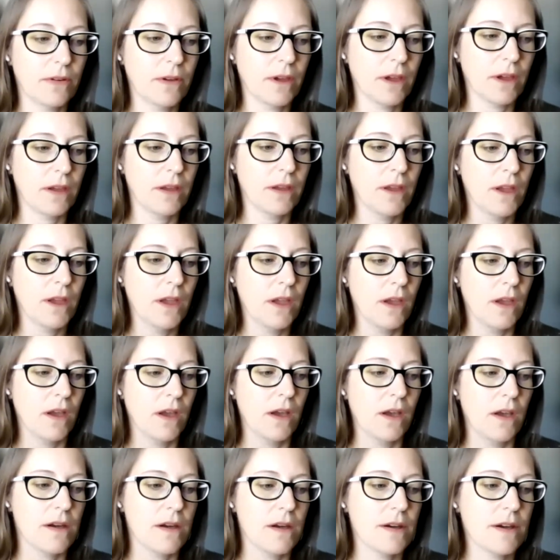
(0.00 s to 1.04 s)
Okay.
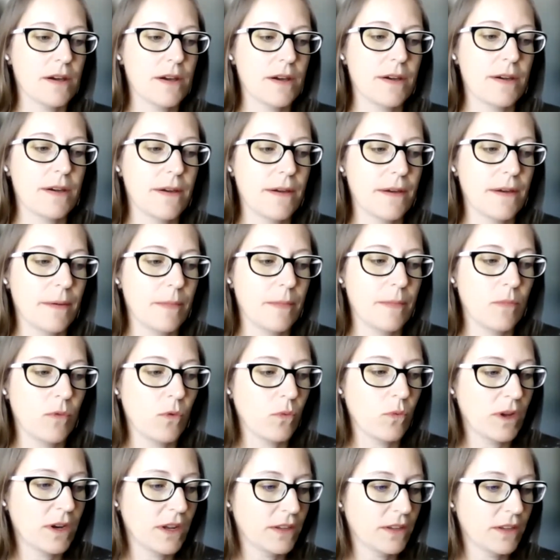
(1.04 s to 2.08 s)

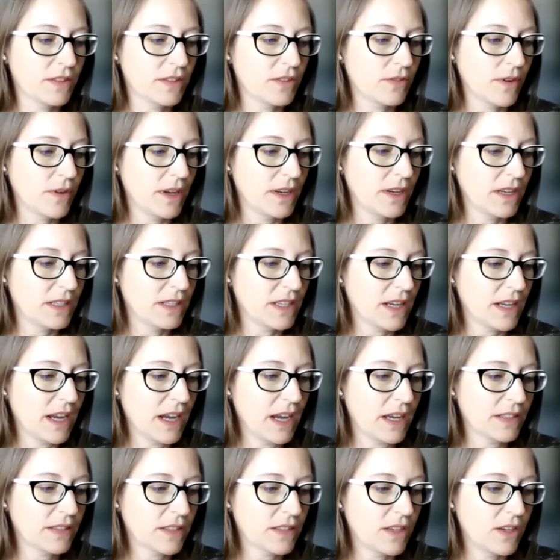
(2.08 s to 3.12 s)
What else do I need to
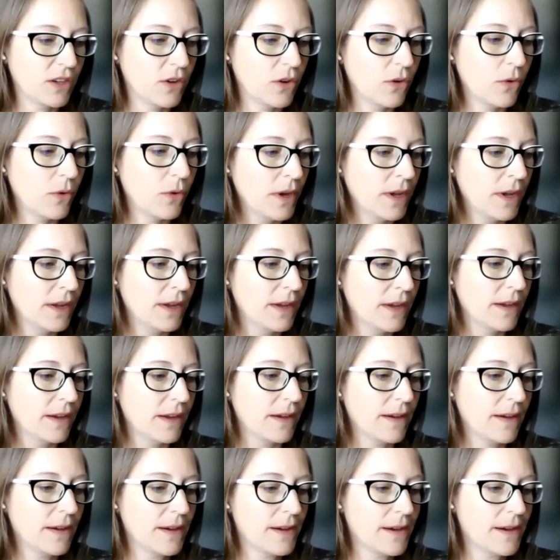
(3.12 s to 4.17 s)
ask you?
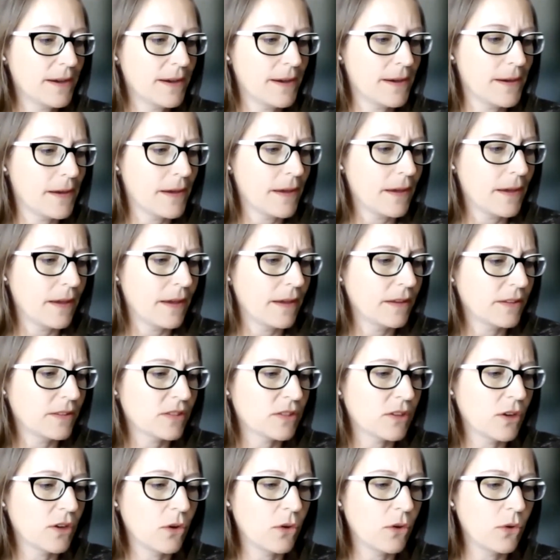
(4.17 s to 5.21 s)

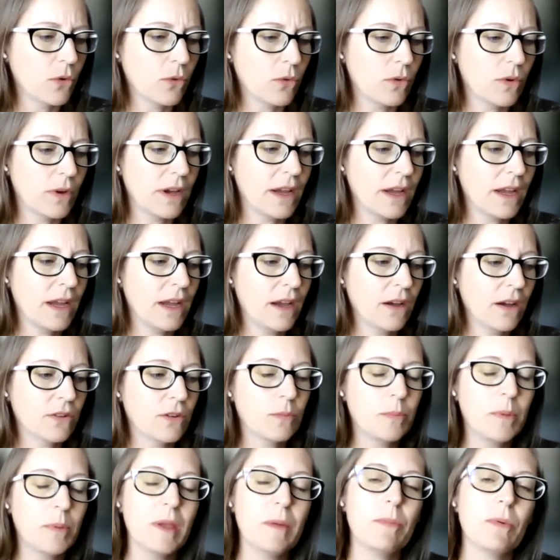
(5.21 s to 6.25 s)
So how
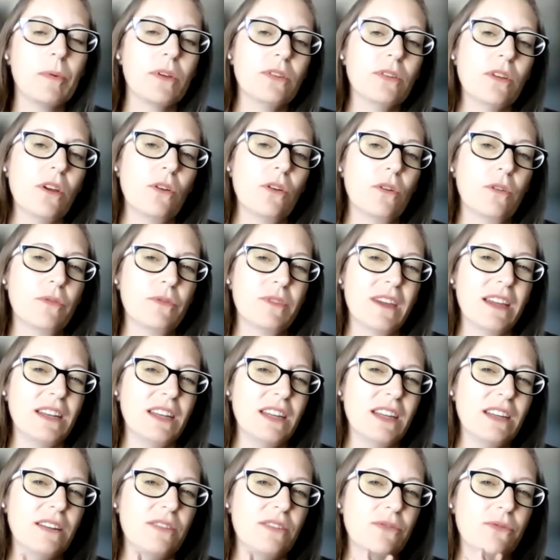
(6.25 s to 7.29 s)
do people know if they
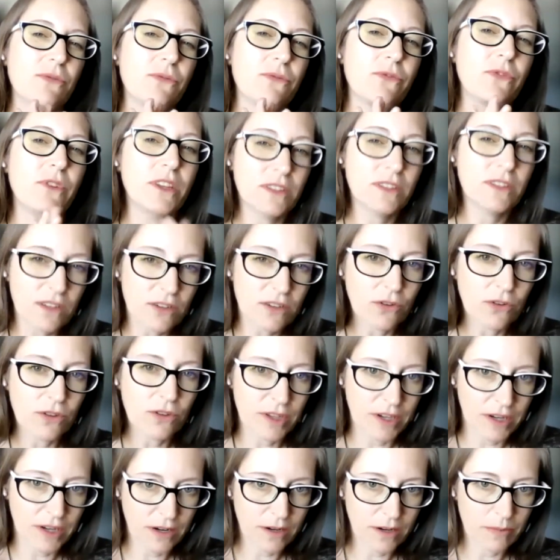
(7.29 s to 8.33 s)
need physical
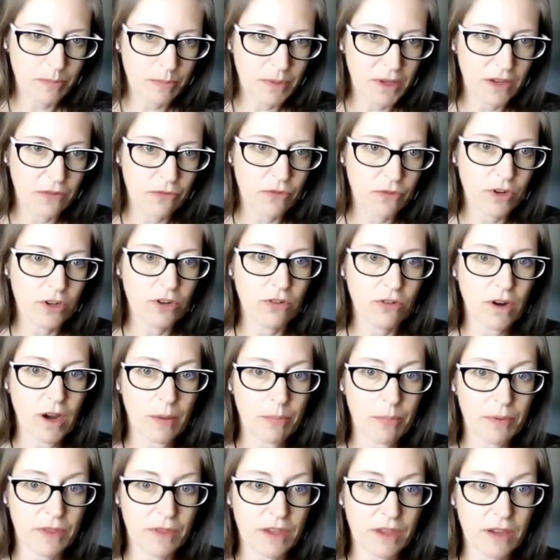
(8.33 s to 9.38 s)
therapy for
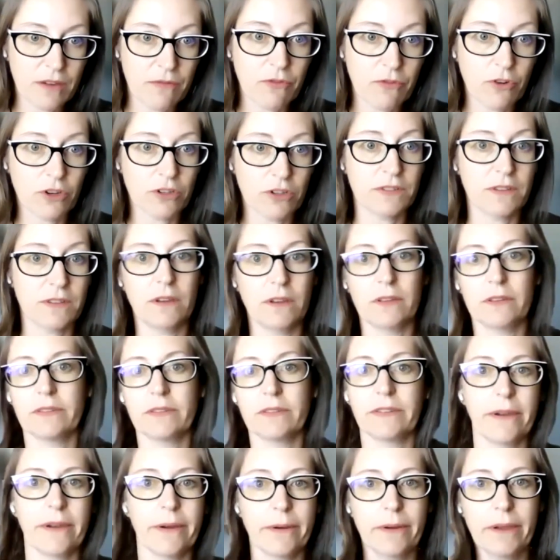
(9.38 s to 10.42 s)
neuropathy versus,
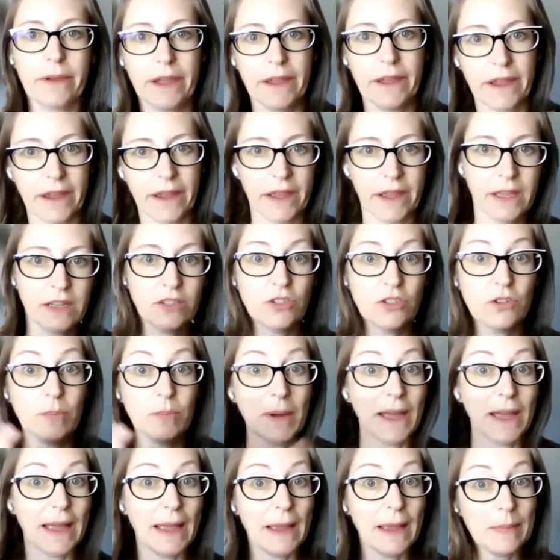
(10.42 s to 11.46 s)
okay, I can do
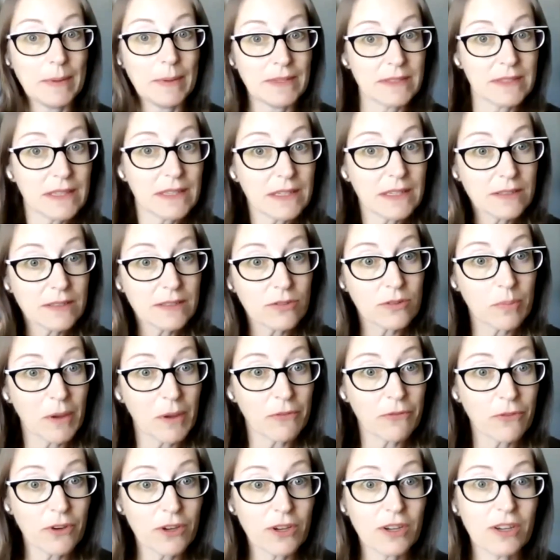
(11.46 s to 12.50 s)
my ABCs with
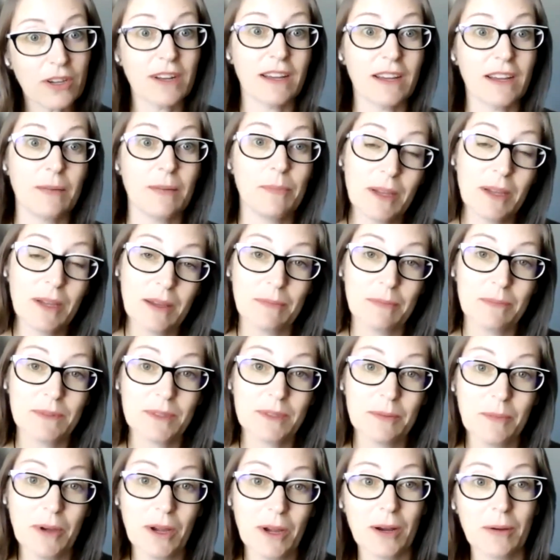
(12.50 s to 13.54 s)
my foot, I can pick up
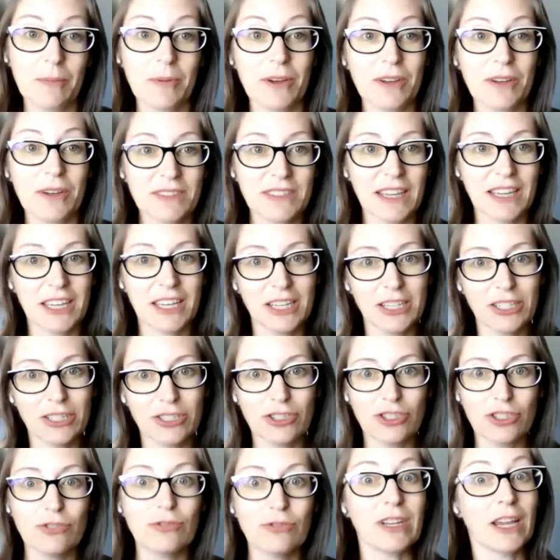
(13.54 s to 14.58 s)
some marbles, I can
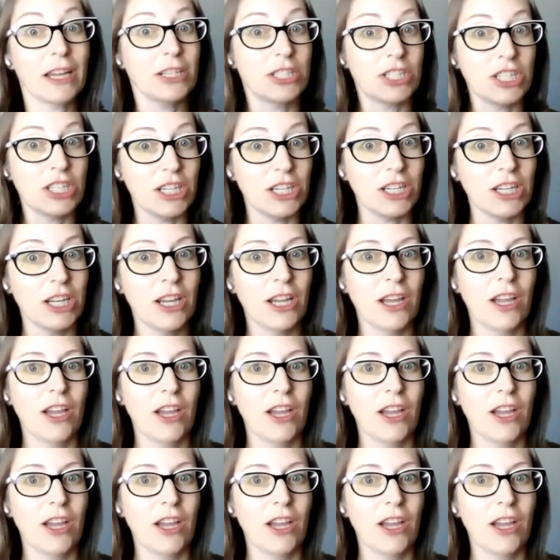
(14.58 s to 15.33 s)
do Tai Chi?